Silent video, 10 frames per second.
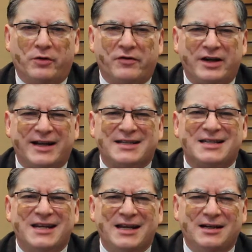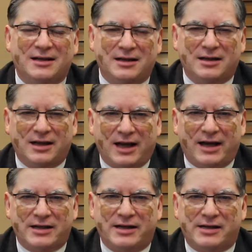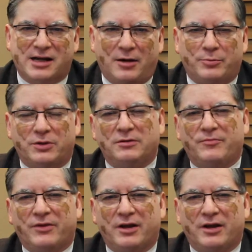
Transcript: If I take steel as an example,